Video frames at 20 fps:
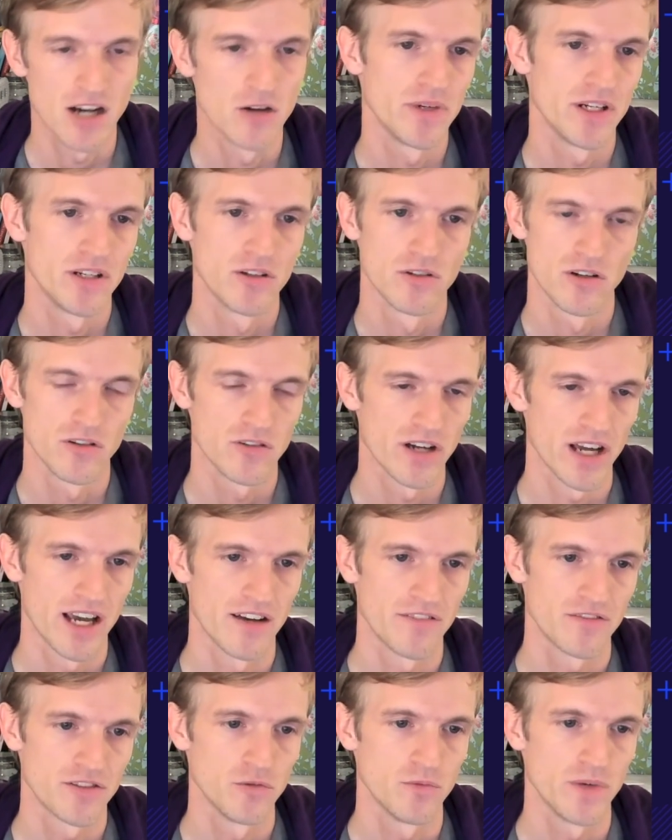we no longer
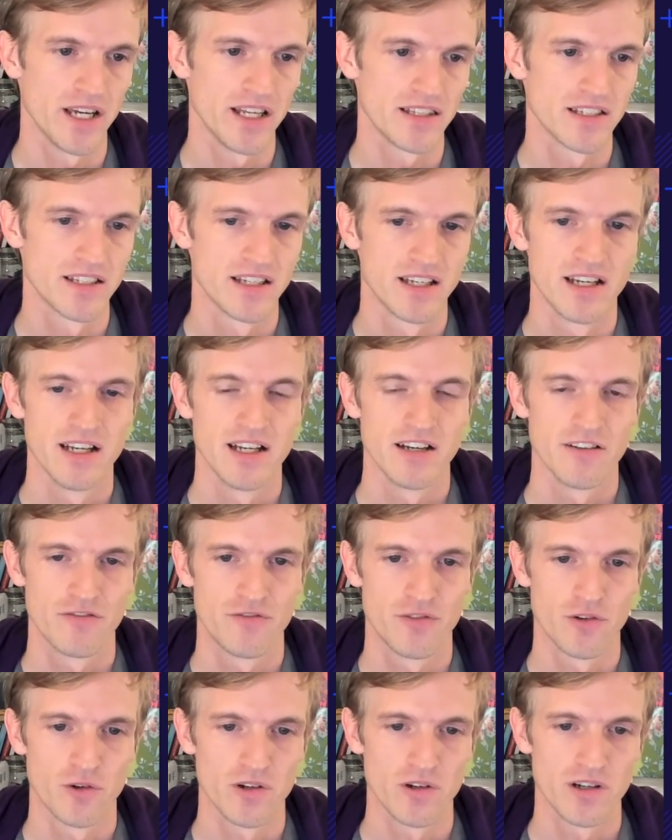have to wait
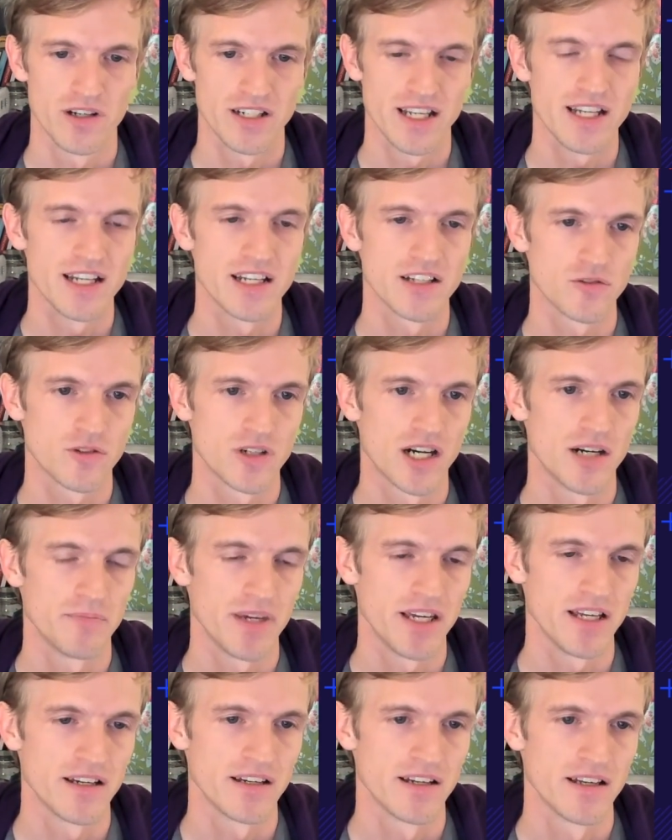for data to
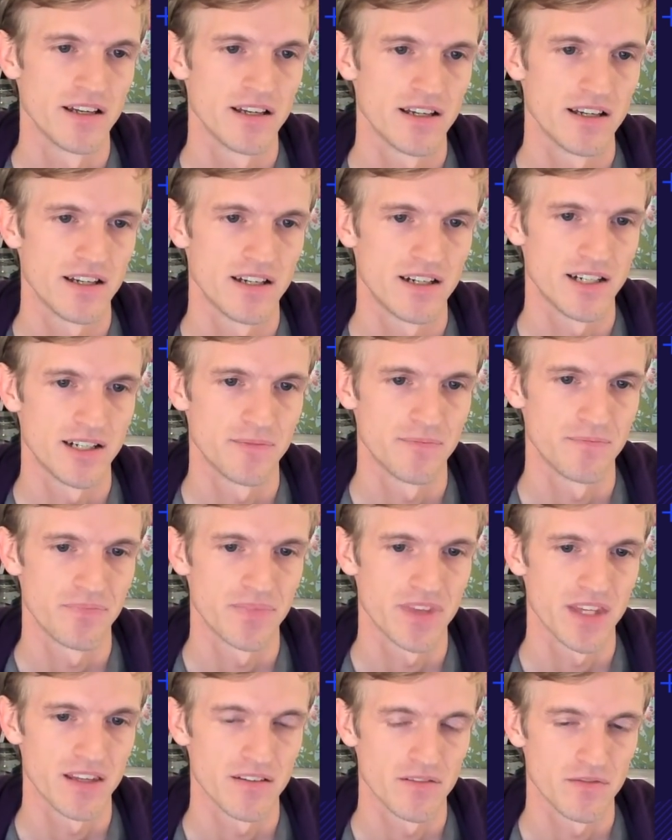come in
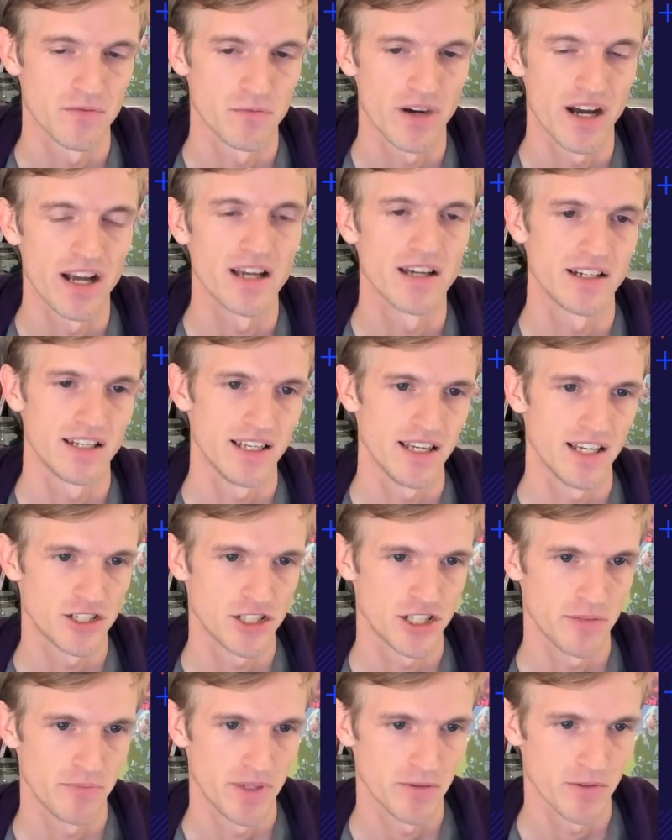um, via the
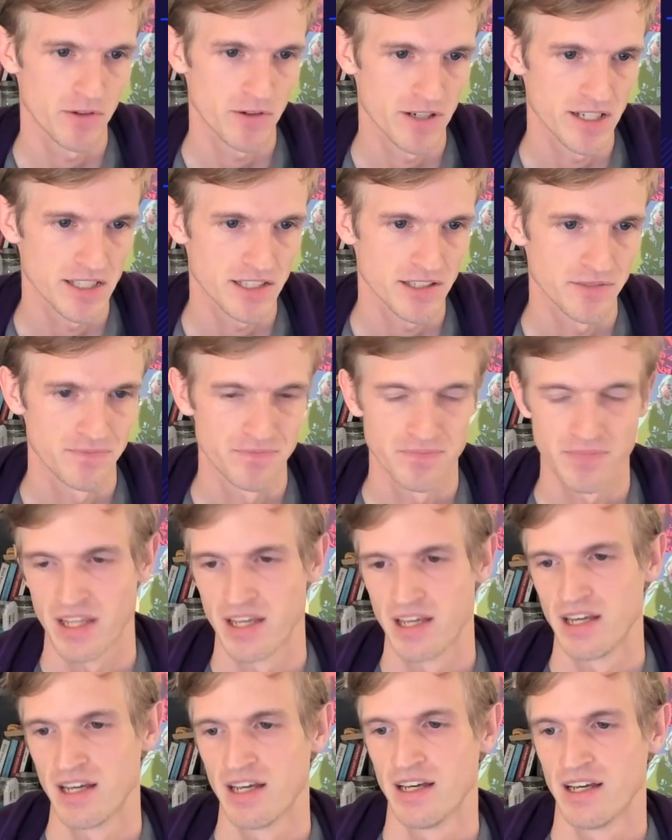HTTP request.
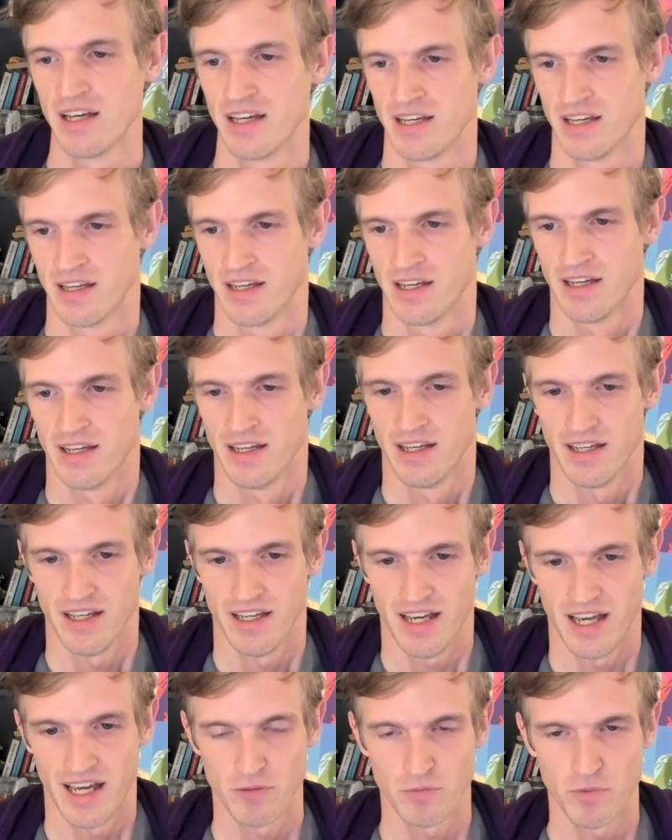
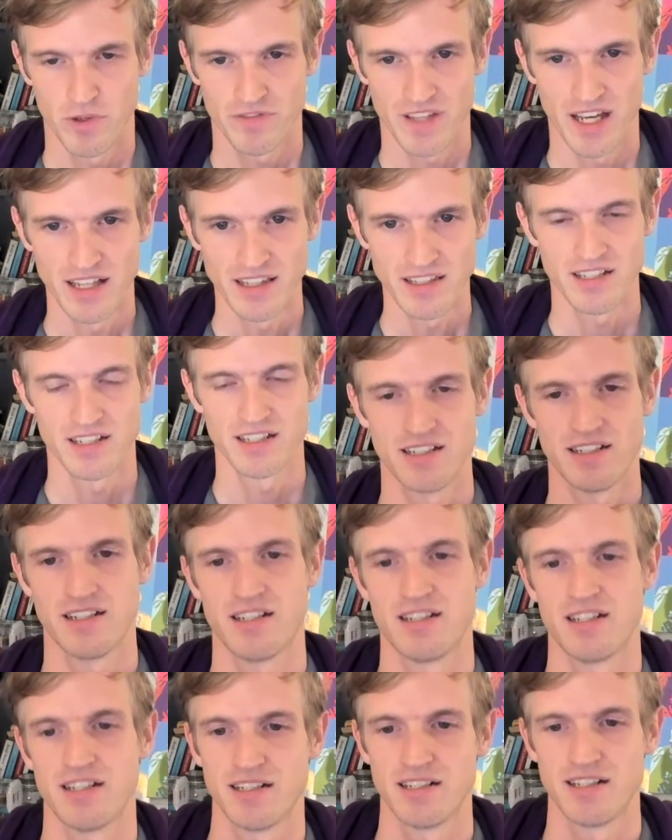And with that,
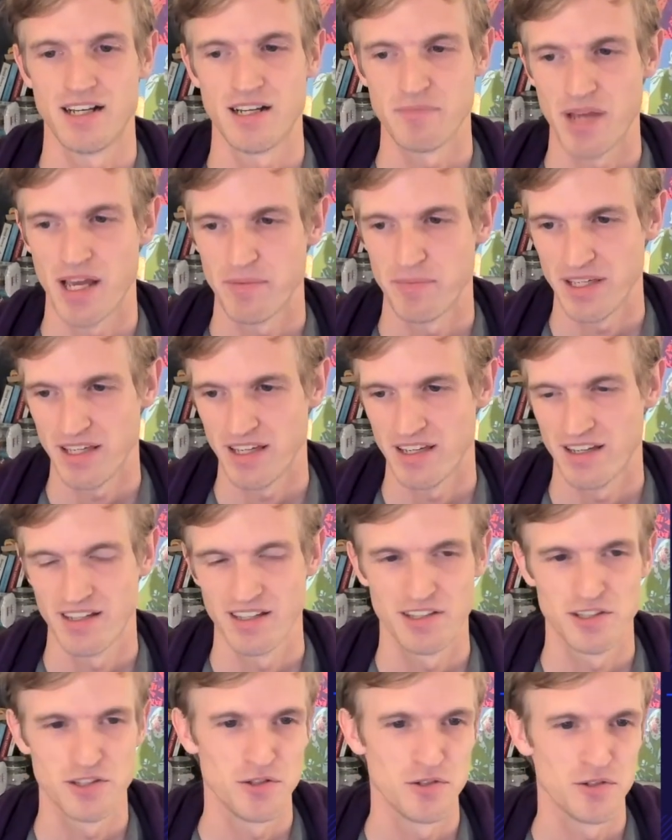uh, I'm happy
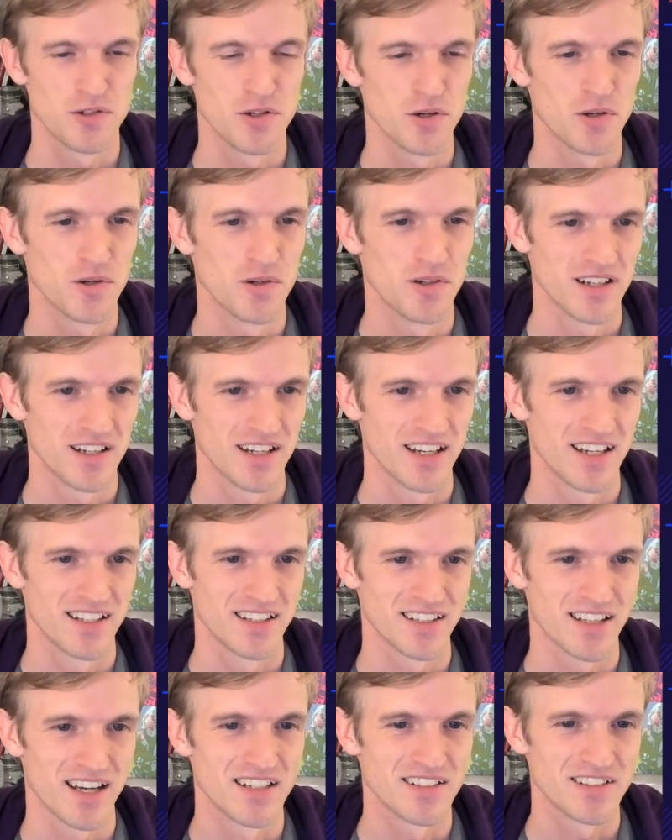to go
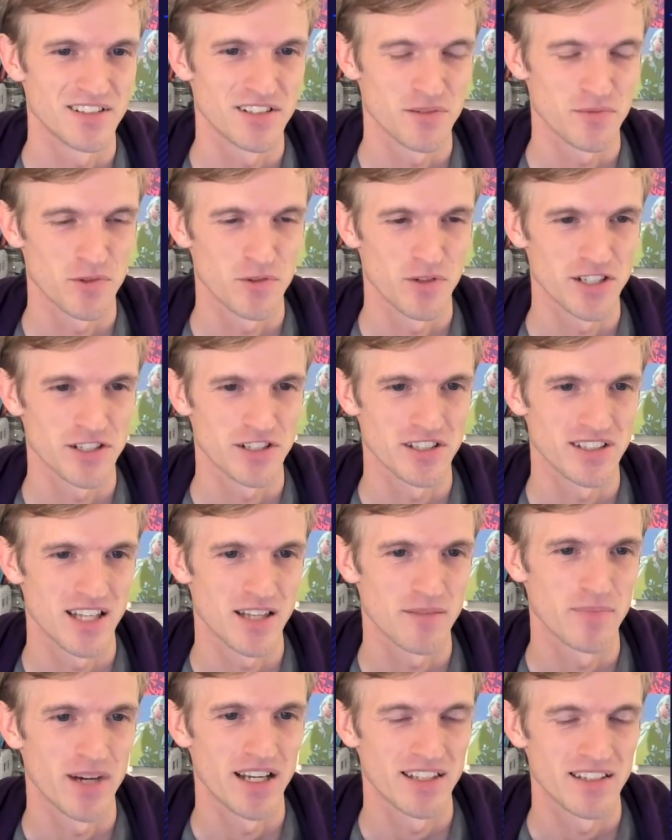and answer some questions
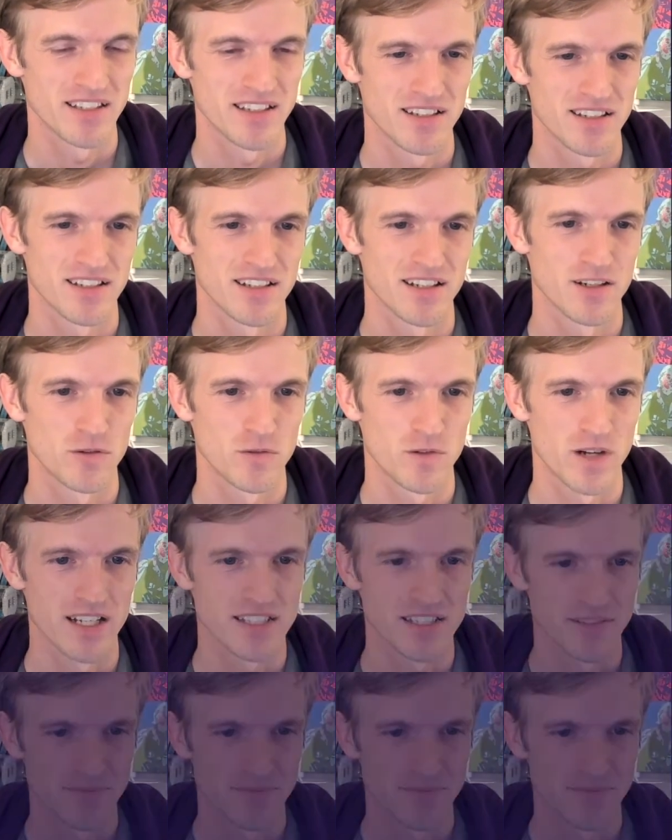that might arise.